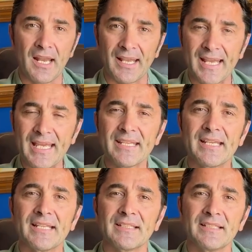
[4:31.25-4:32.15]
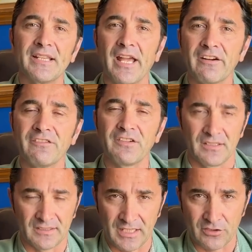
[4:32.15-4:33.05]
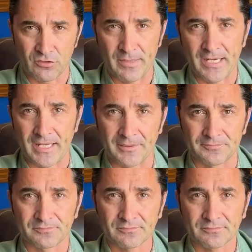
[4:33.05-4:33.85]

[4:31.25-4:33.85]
Landed in an airfield in Romania.